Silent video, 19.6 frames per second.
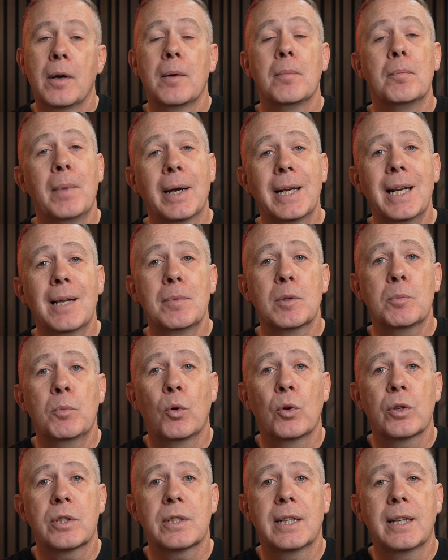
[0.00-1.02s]
My name is
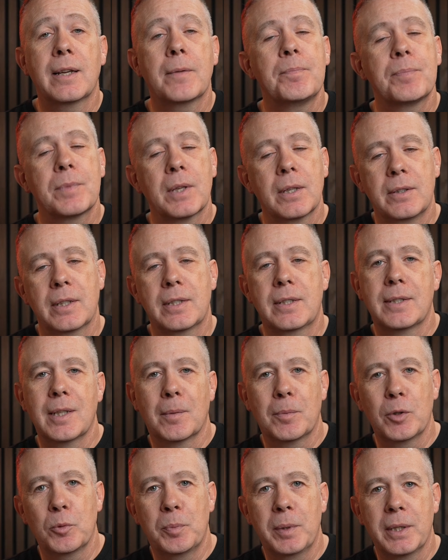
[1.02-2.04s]
Paul C. This is
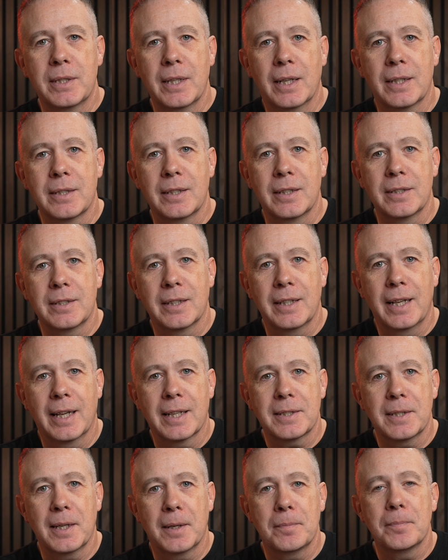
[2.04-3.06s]
WPTuts. Until
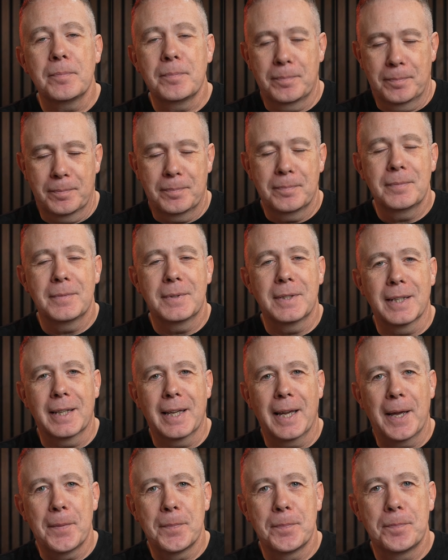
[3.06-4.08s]
next time, take
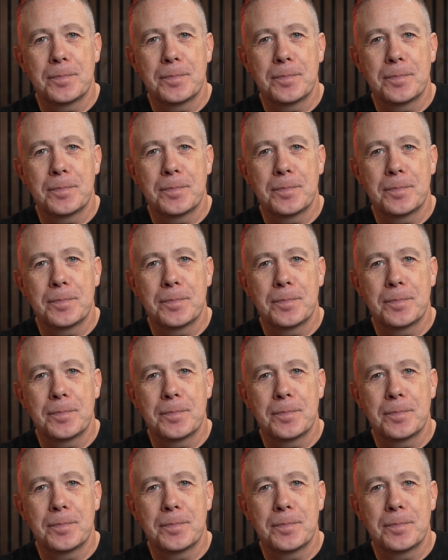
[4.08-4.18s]
care.